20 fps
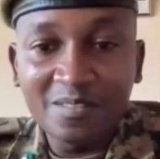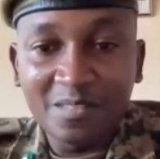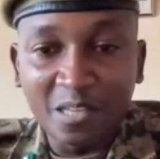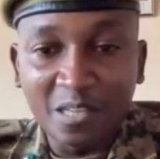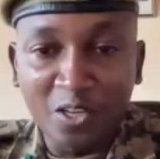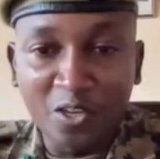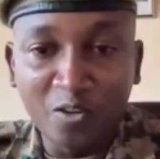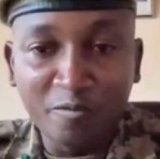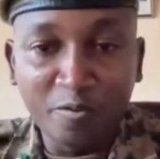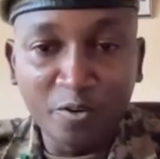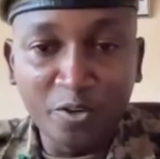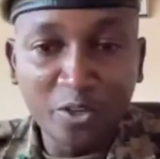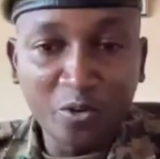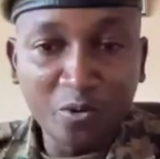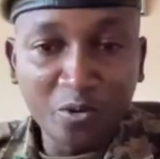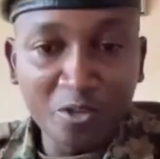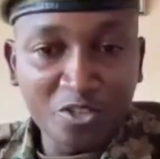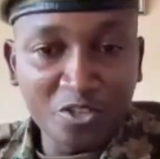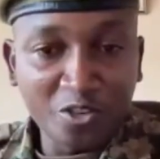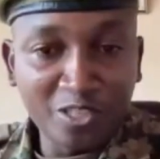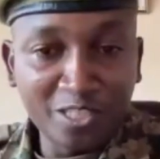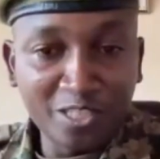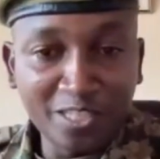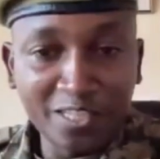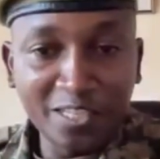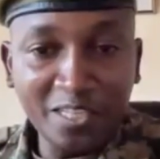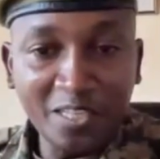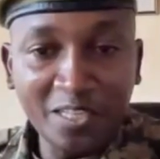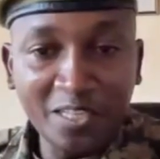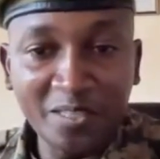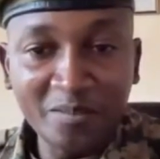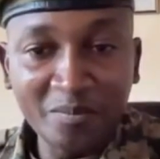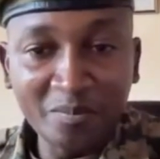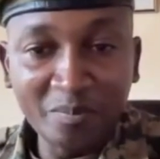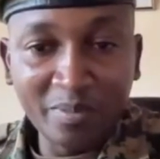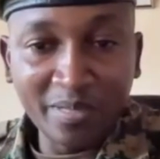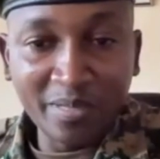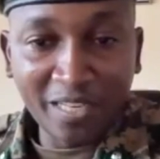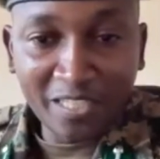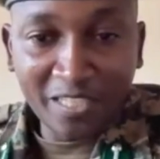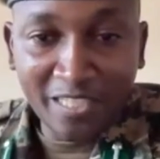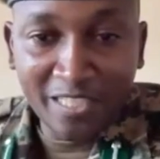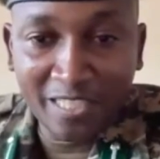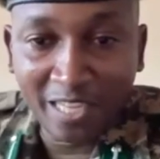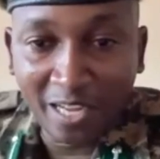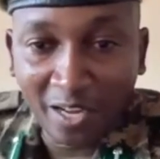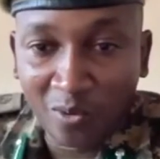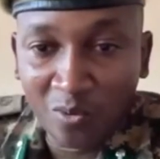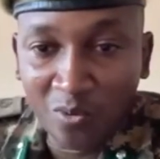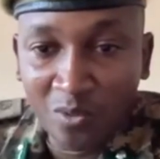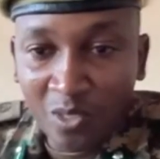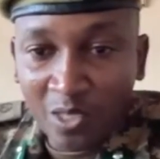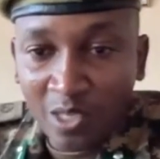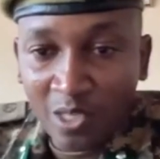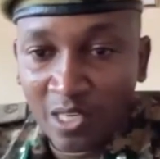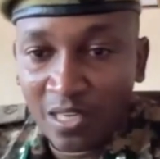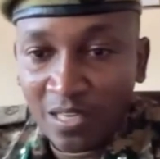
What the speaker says: Thank you for your question, Bernard Gitao.